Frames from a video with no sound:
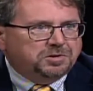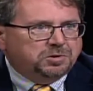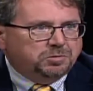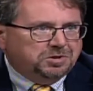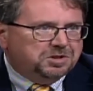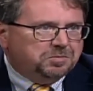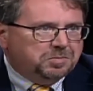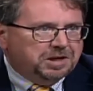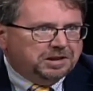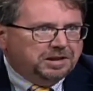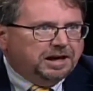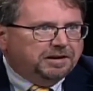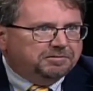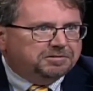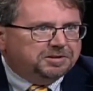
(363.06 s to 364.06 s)
Theresa May
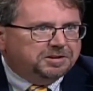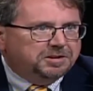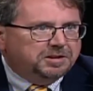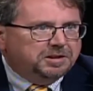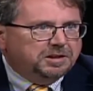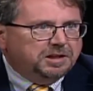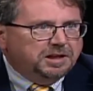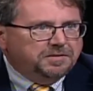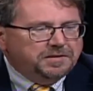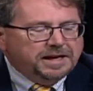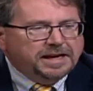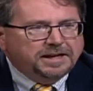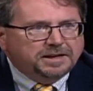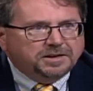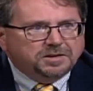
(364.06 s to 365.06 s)
left. And
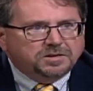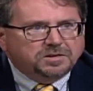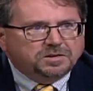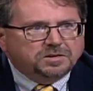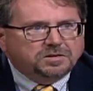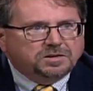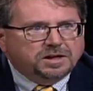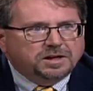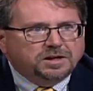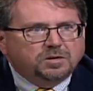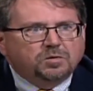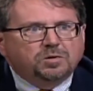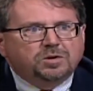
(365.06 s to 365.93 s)
that is that